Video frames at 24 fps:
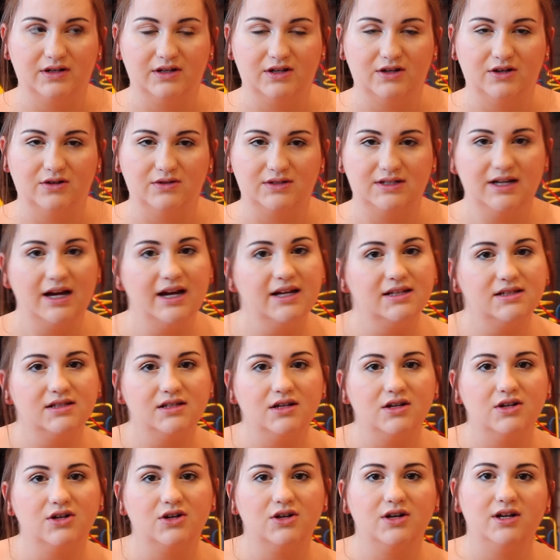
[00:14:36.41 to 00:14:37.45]
you know, tights
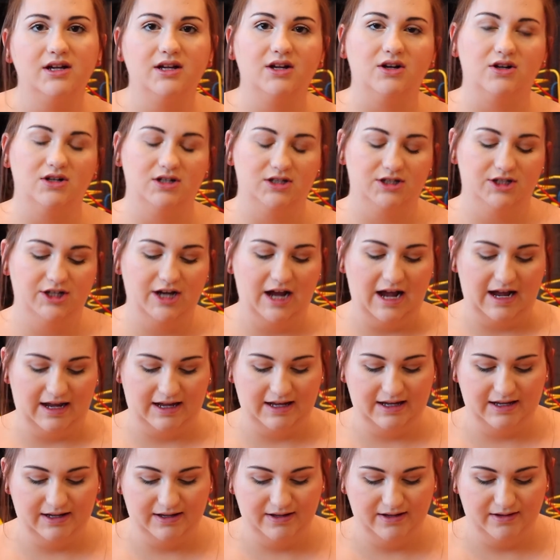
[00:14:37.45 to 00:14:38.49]
under it or a
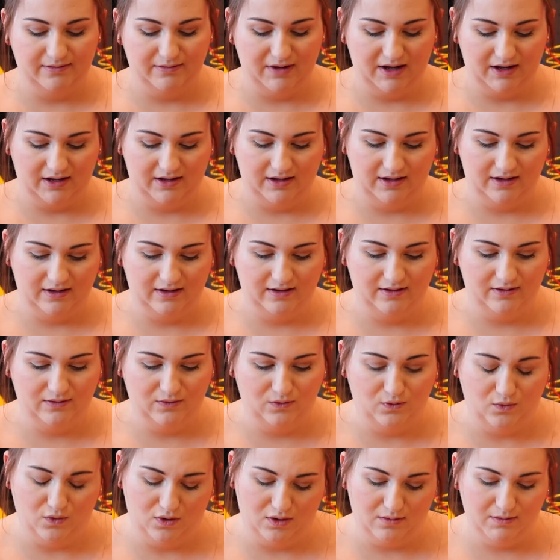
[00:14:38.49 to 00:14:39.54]
jacket and make it
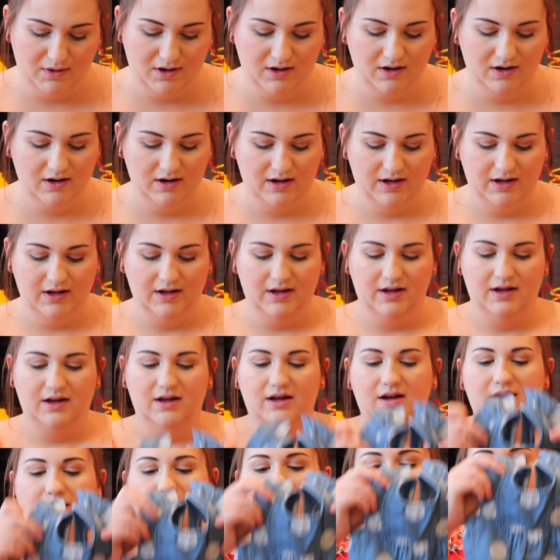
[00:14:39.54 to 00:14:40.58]
warmer.
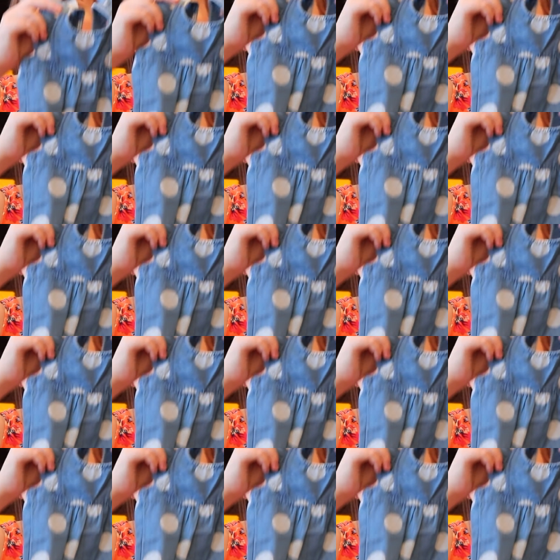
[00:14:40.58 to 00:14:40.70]
But